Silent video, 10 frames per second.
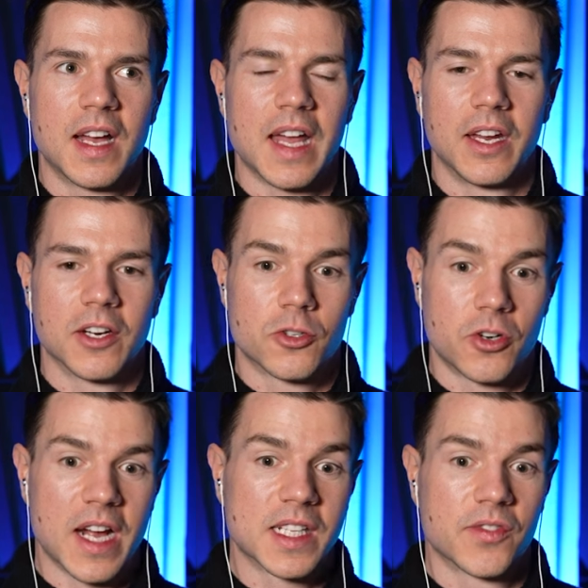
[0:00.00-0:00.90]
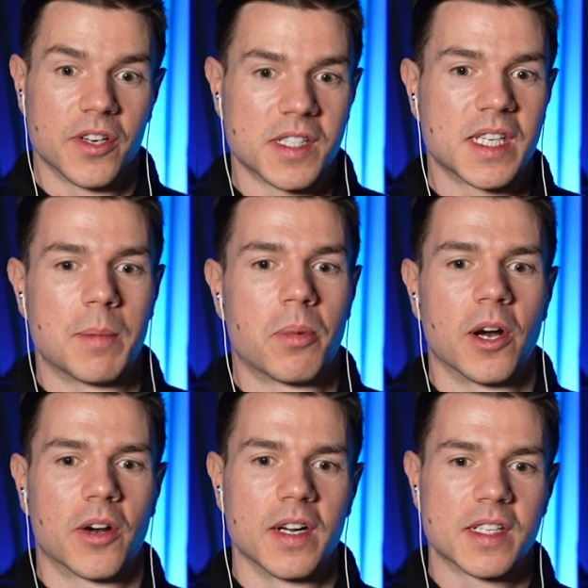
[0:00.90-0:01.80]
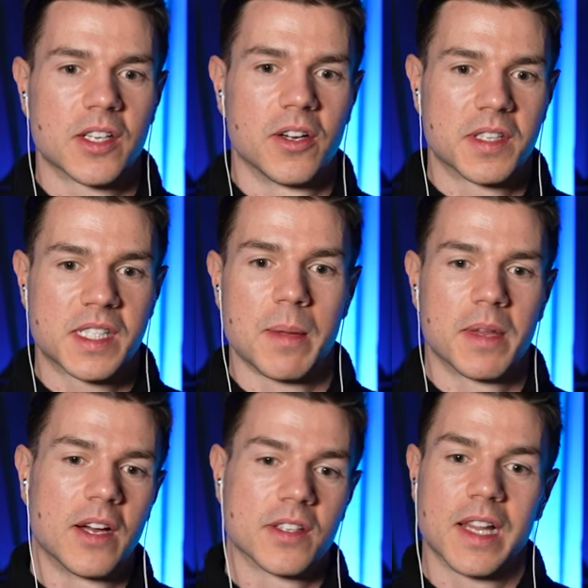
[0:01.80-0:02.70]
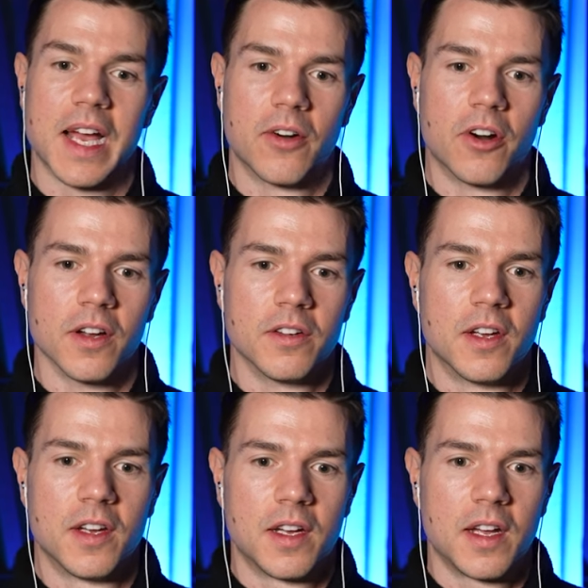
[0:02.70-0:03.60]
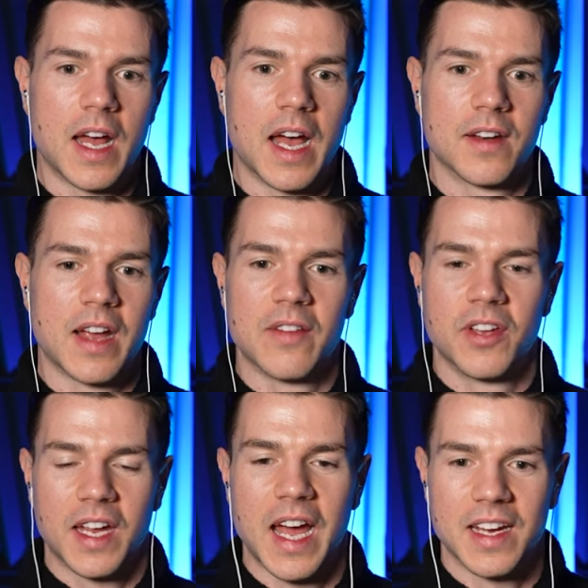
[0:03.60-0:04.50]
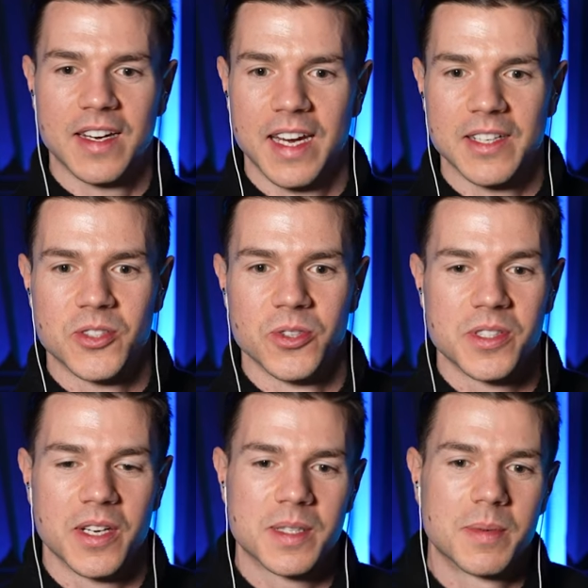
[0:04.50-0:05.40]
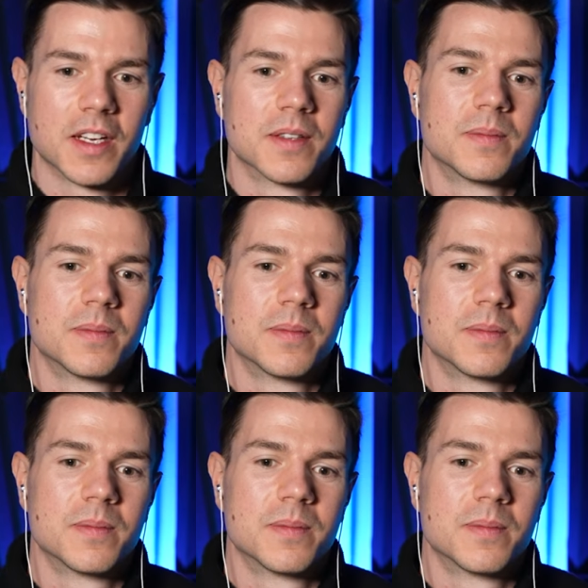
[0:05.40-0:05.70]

and you can transfer said progress onto something else later on and have your cake and eat it too, so to speak.